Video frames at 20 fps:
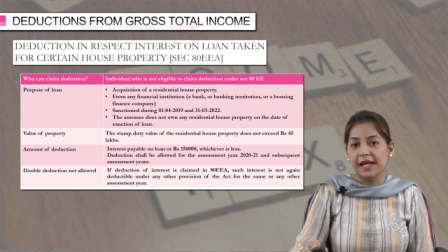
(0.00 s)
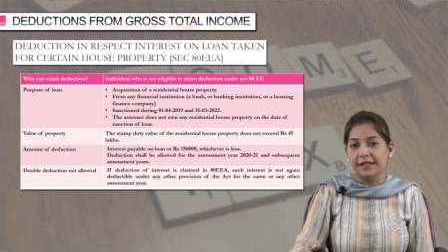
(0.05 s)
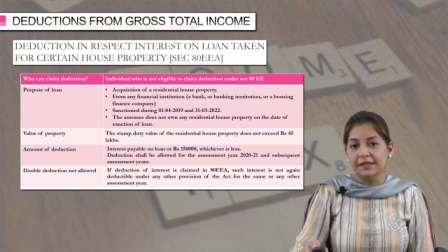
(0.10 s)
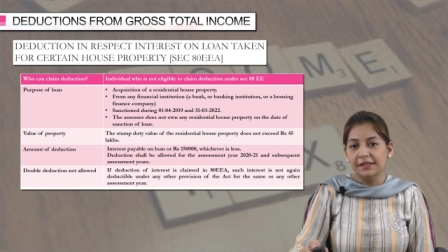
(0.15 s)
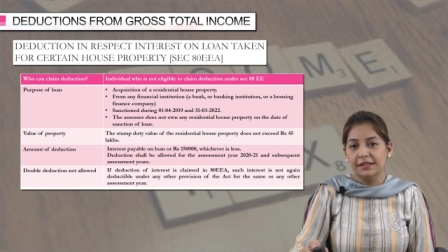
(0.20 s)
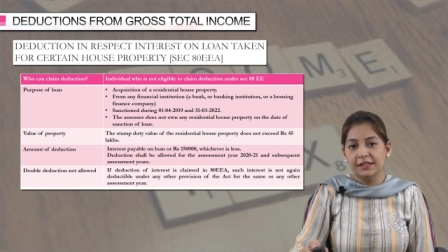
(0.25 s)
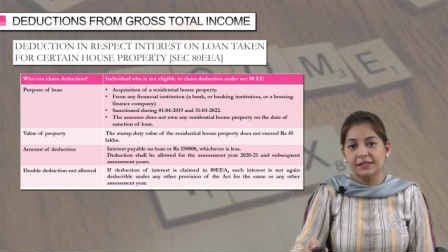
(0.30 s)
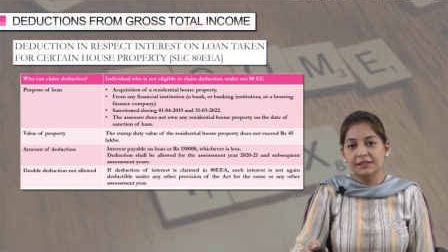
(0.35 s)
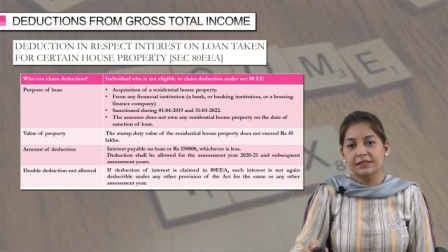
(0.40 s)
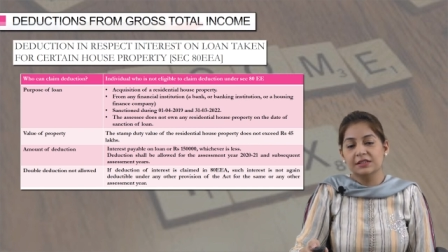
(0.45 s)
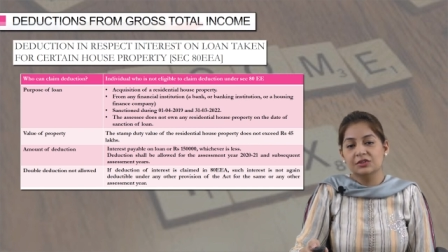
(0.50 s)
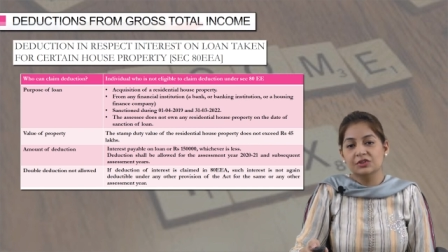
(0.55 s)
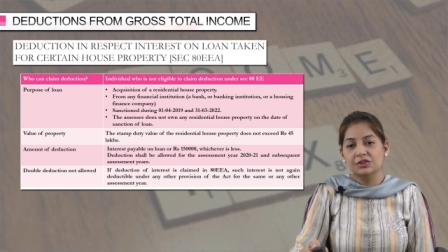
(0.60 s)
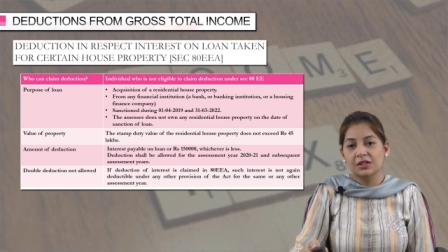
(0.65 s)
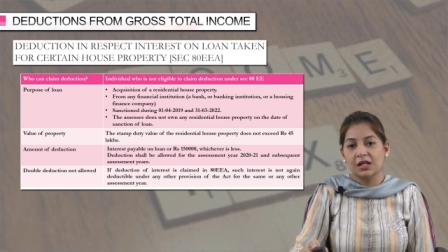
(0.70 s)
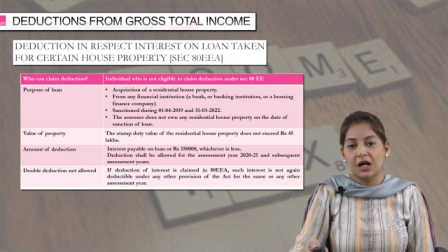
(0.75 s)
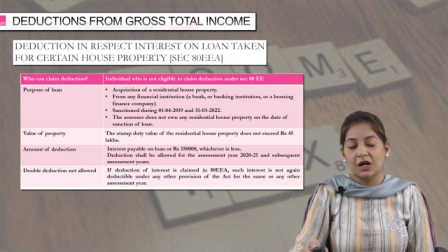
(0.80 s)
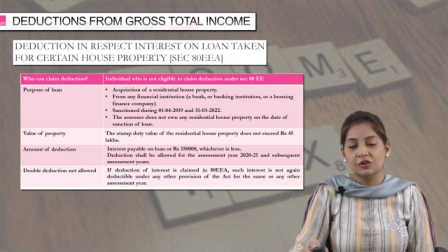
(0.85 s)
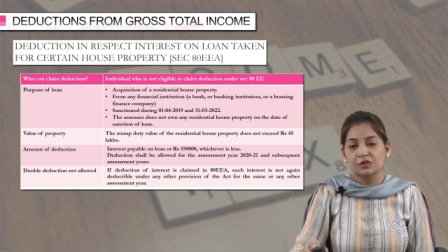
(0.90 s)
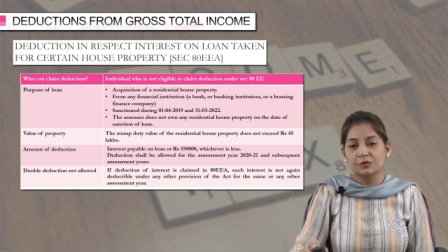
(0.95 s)
any
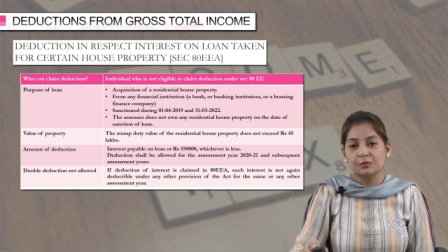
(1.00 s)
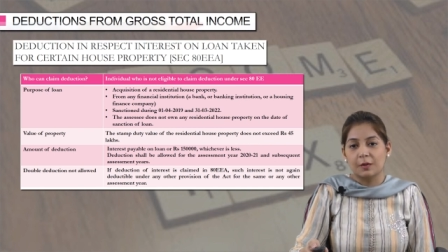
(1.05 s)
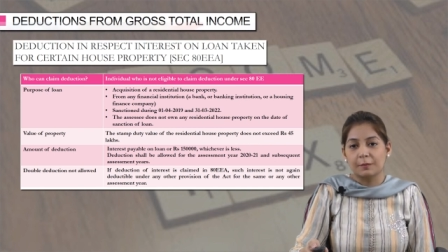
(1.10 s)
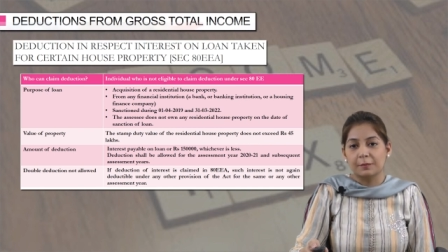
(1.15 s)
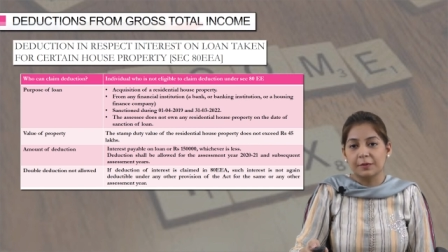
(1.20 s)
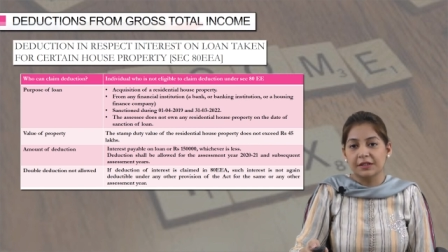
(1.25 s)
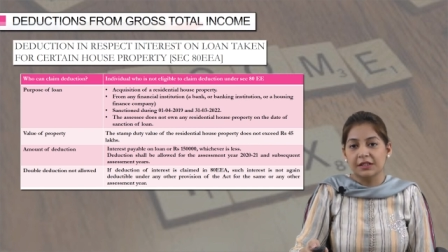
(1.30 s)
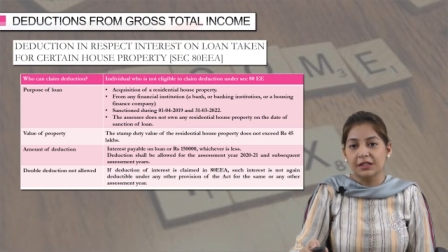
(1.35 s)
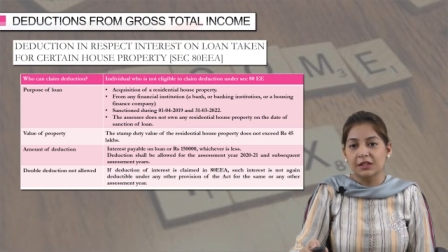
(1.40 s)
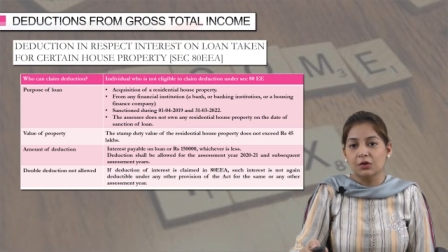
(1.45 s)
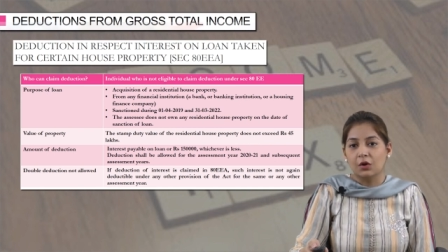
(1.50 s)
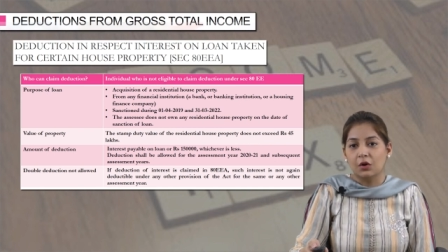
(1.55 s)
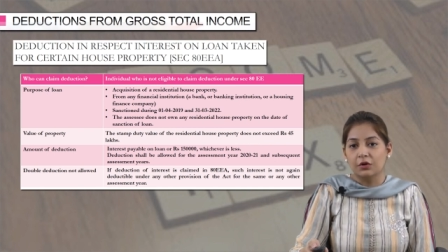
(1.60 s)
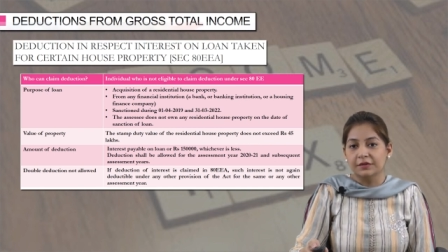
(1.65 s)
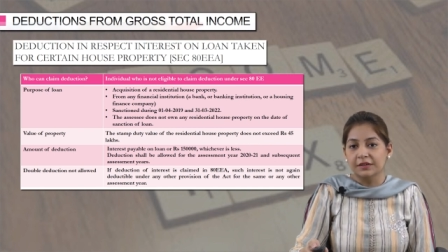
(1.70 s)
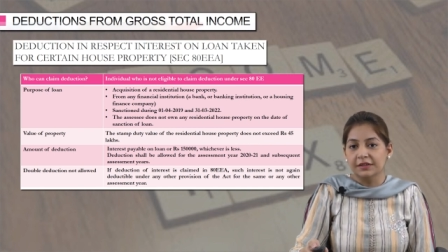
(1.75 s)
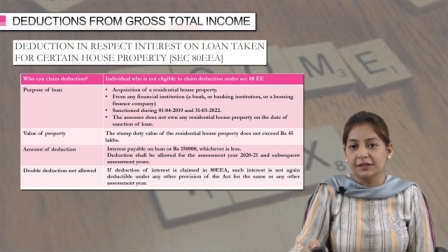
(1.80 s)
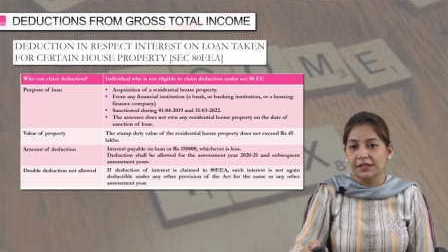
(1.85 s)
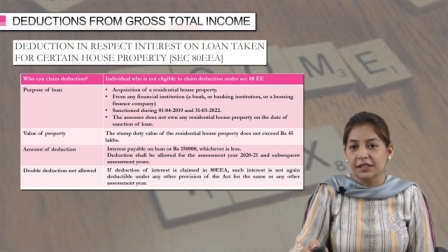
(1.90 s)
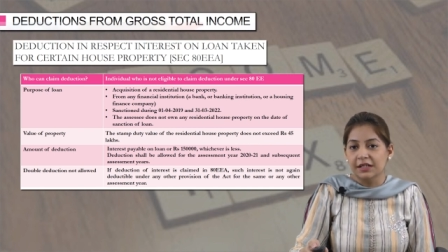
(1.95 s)
residential house property
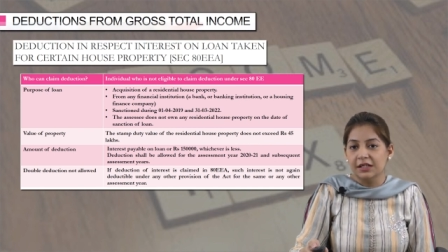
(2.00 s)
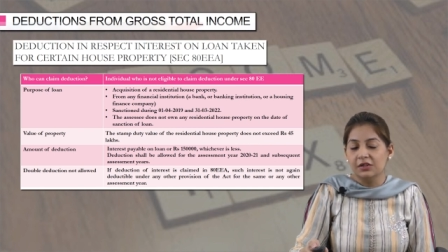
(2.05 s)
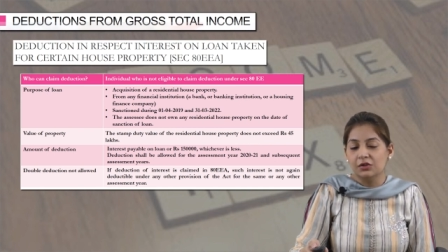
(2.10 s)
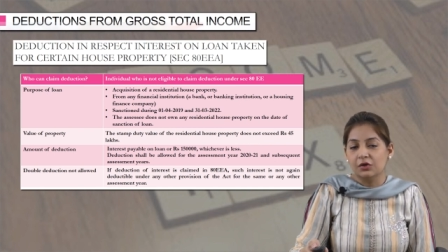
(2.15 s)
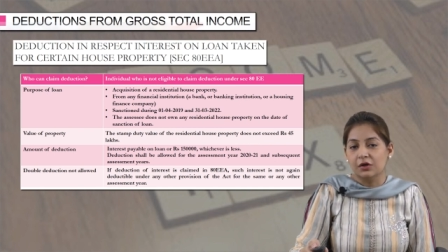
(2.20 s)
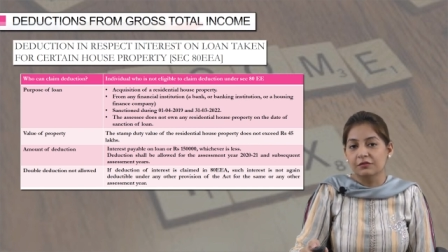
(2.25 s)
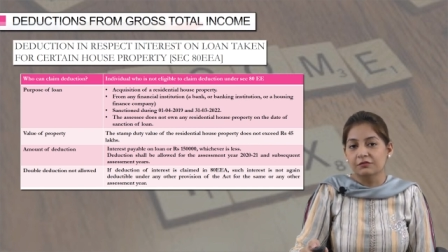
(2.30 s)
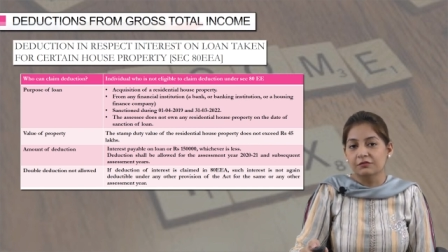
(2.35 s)
on the date